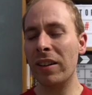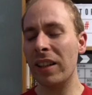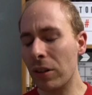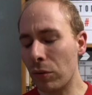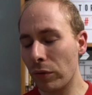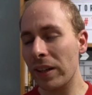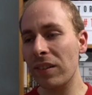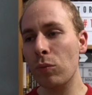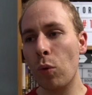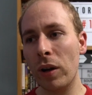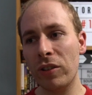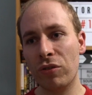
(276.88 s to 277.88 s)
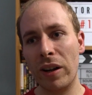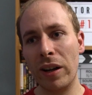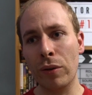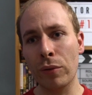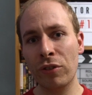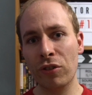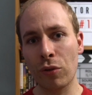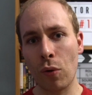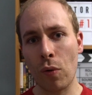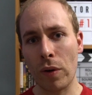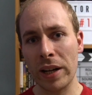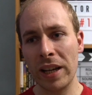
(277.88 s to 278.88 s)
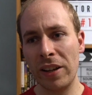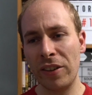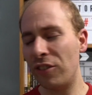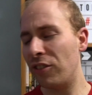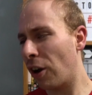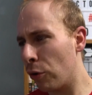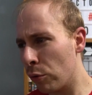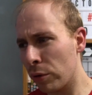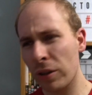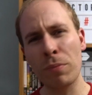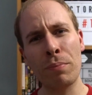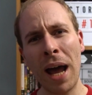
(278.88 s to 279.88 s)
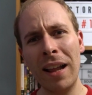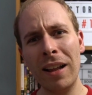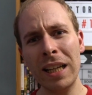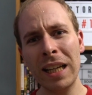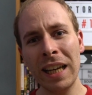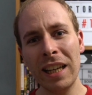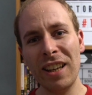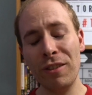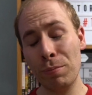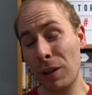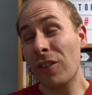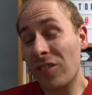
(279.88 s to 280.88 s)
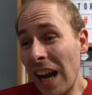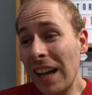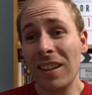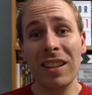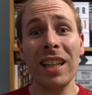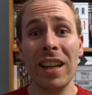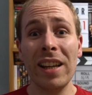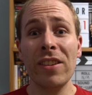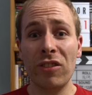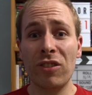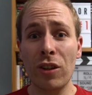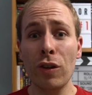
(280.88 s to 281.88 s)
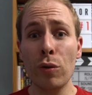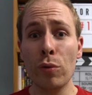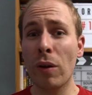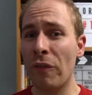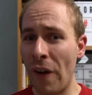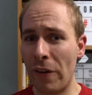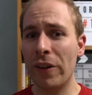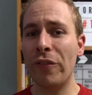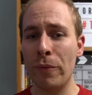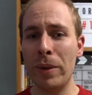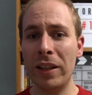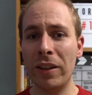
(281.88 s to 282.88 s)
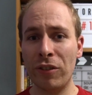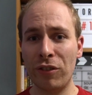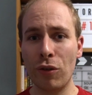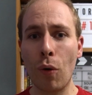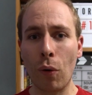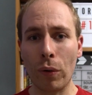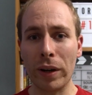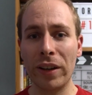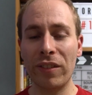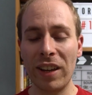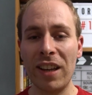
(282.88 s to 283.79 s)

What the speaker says: I think the reason why Trejo's story is so compelling is because technically it's two very familiar stories.